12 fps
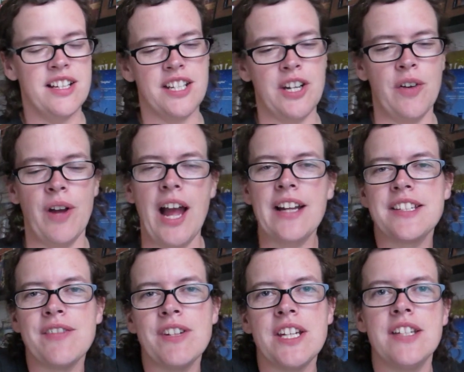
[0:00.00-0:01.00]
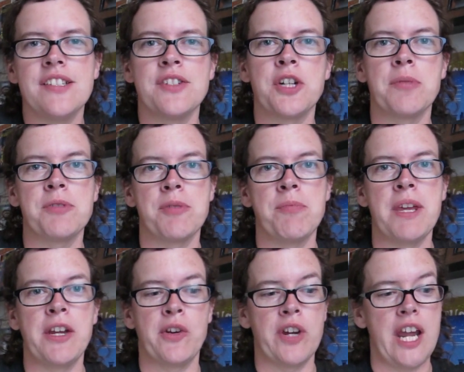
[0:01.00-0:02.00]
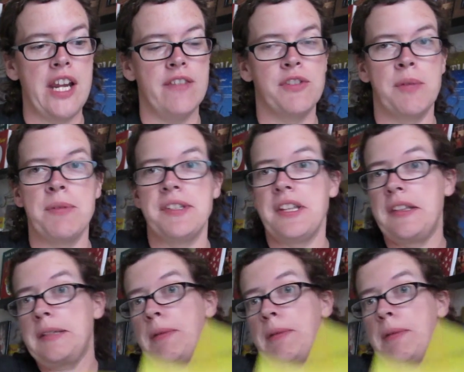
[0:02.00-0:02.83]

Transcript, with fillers: you know, activities in terms of being creative. So I'm going to set this